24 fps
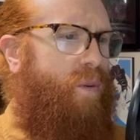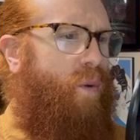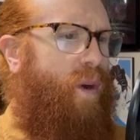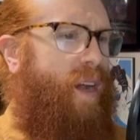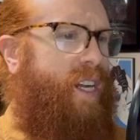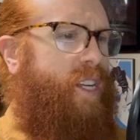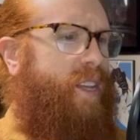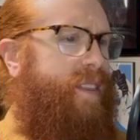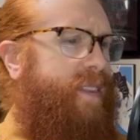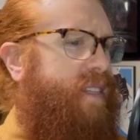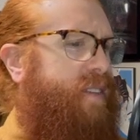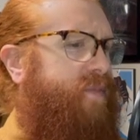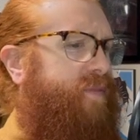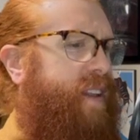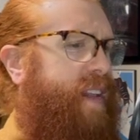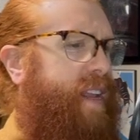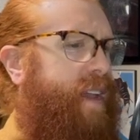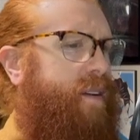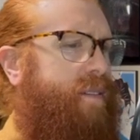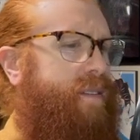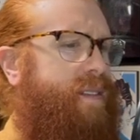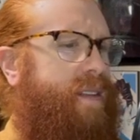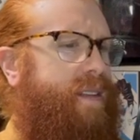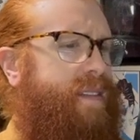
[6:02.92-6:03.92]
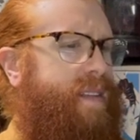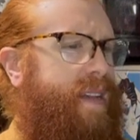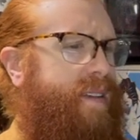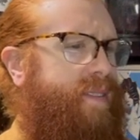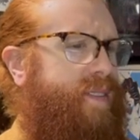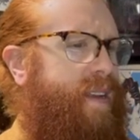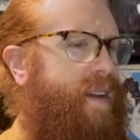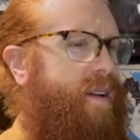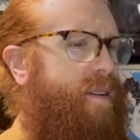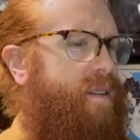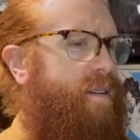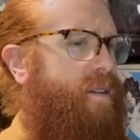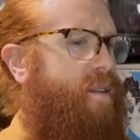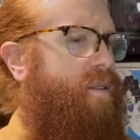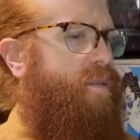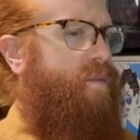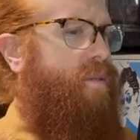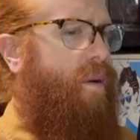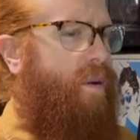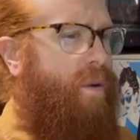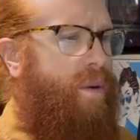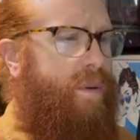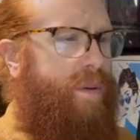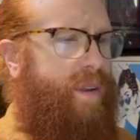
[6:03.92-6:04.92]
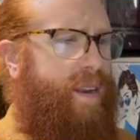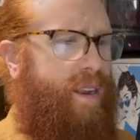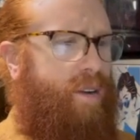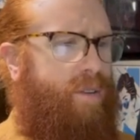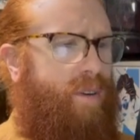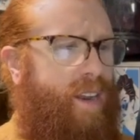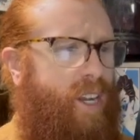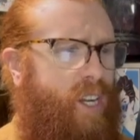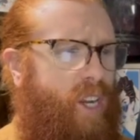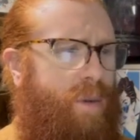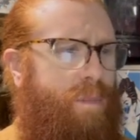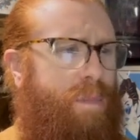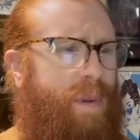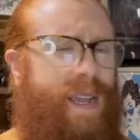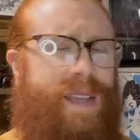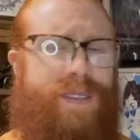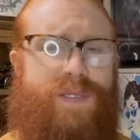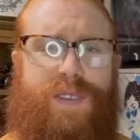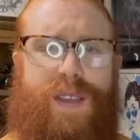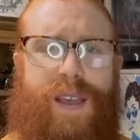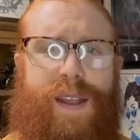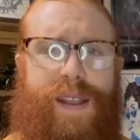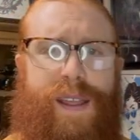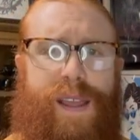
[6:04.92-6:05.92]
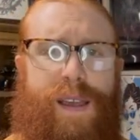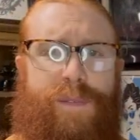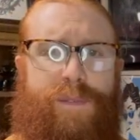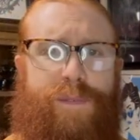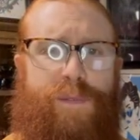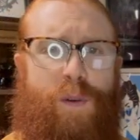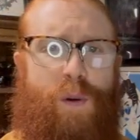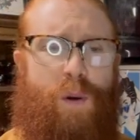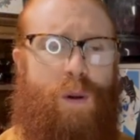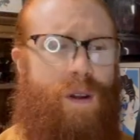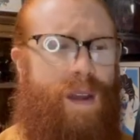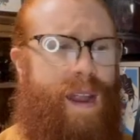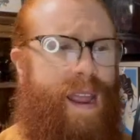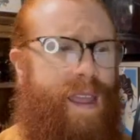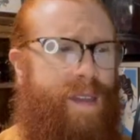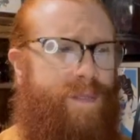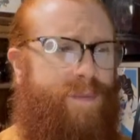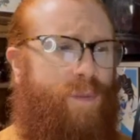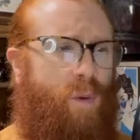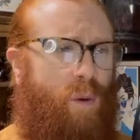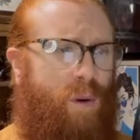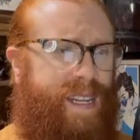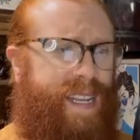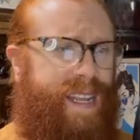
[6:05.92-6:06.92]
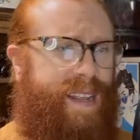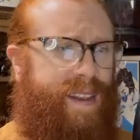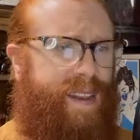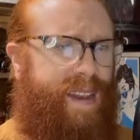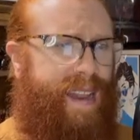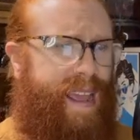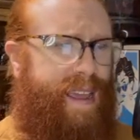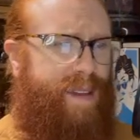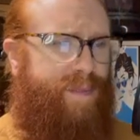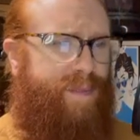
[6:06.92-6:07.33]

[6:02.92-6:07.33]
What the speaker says: watching this video to test out our Heroku integration by signing up for a 14-day